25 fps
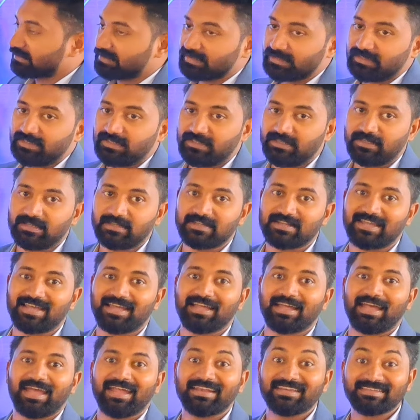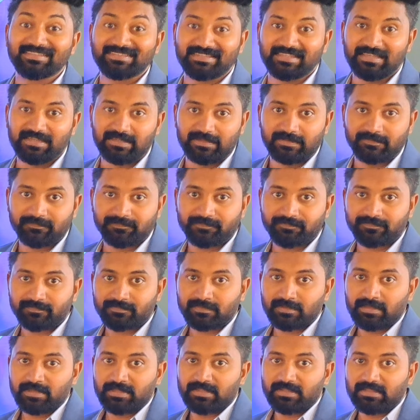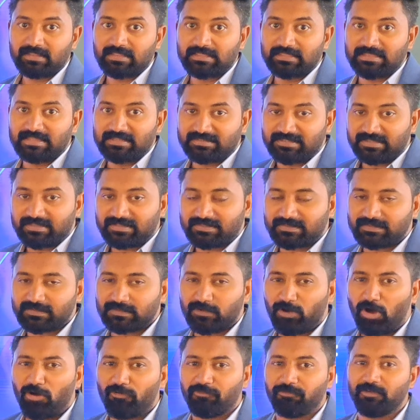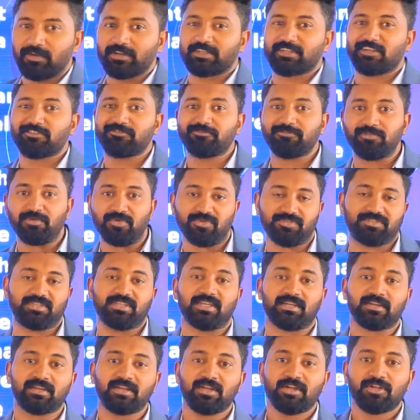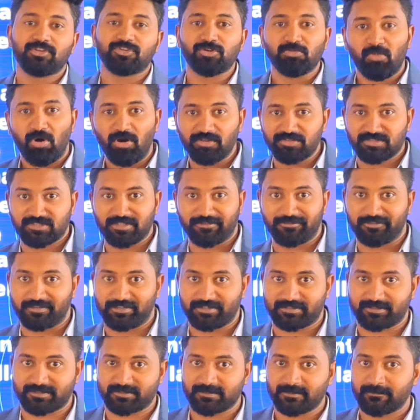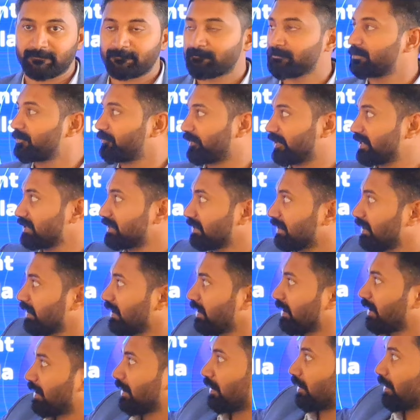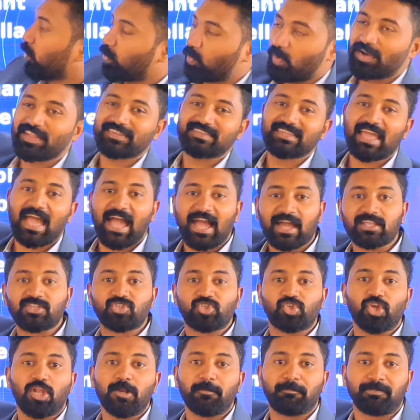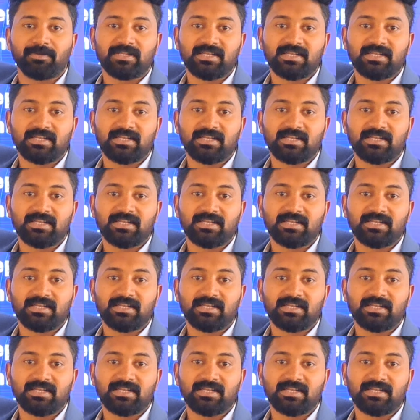the and the. This is often confusing to most of us, right? What is the actual